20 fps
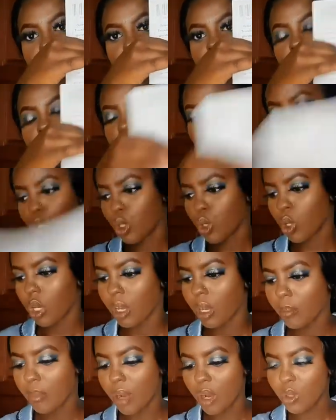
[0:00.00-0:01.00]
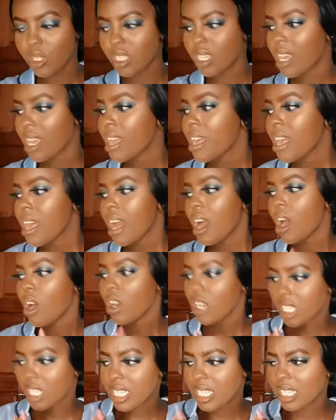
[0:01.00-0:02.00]
Here's the total amount.
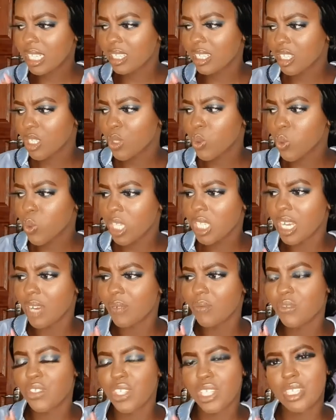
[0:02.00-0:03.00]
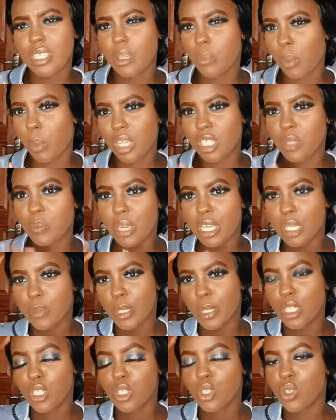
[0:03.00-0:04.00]
Honestly, these weeks have just surpassed my
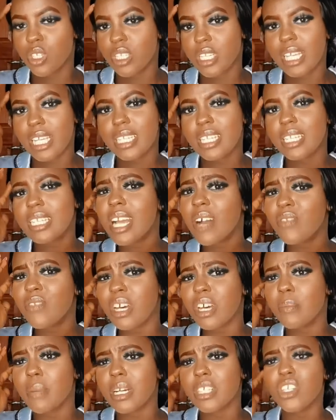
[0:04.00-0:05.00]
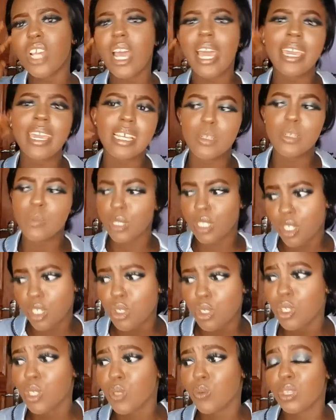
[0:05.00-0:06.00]
expectations. I didn't have that much high
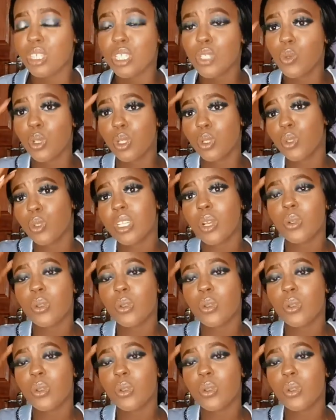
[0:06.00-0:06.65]
expectations for this week because I